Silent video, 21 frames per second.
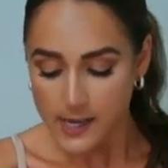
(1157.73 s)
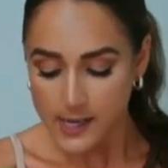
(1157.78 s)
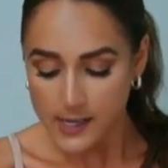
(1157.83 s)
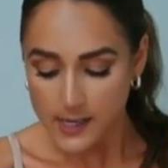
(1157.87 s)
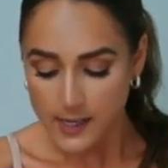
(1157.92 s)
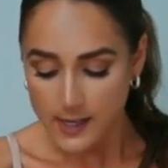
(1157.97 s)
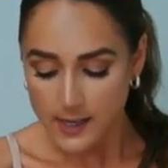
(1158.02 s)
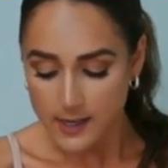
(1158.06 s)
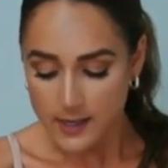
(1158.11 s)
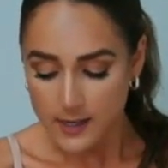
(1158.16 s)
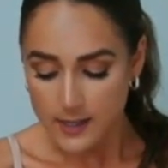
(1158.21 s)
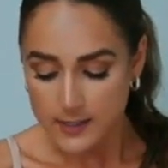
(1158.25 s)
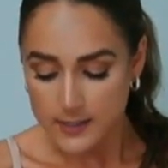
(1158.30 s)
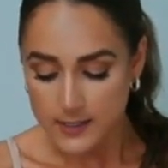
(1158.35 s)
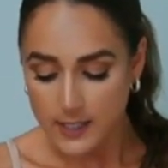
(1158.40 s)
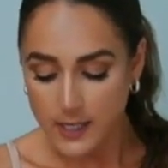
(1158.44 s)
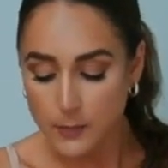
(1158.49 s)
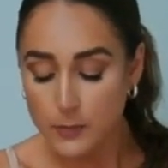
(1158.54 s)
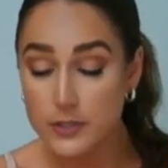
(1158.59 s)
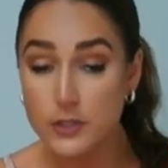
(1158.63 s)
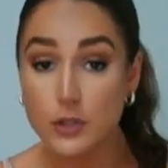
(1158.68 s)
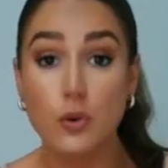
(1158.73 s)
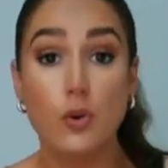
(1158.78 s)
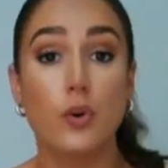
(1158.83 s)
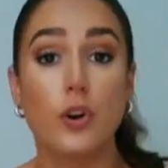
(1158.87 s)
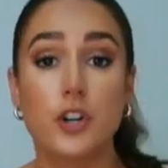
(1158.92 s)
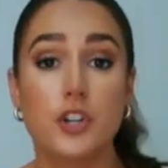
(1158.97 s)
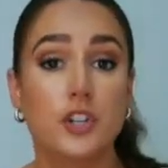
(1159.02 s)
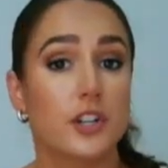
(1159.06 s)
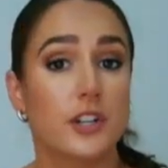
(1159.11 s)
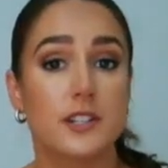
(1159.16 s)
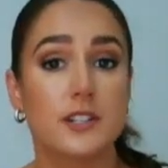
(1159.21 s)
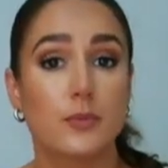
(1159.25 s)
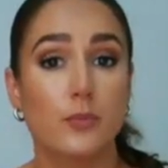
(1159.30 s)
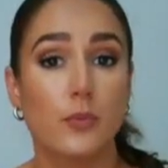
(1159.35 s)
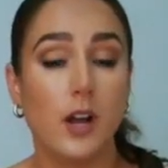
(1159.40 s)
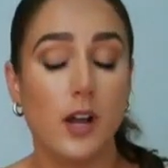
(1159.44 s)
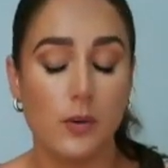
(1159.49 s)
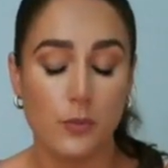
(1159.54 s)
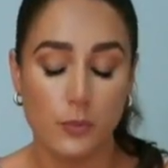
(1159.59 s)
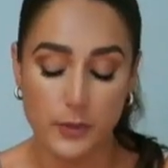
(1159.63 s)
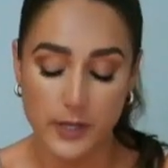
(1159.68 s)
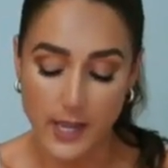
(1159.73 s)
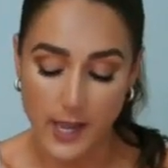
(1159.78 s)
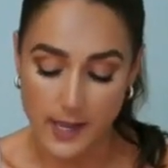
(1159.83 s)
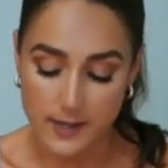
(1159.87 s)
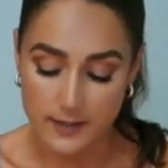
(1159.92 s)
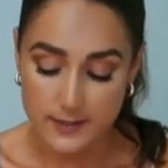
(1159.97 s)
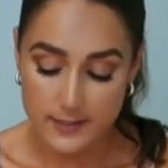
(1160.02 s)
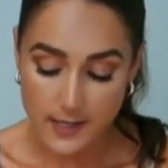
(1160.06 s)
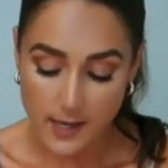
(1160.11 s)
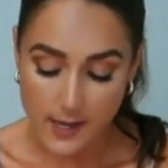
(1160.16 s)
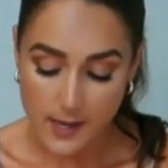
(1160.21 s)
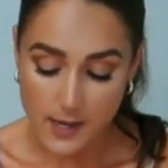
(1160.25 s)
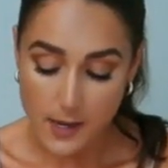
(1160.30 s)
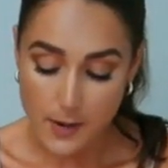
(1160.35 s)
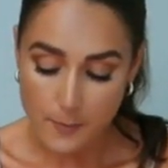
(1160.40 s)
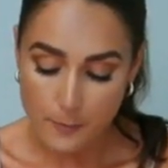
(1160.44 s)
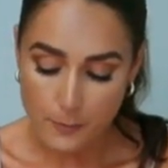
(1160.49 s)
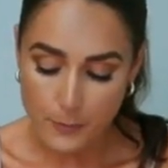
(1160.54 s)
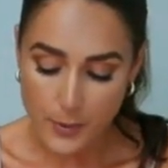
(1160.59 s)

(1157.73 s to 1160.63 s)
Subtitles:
and it was gorgeous what we had done,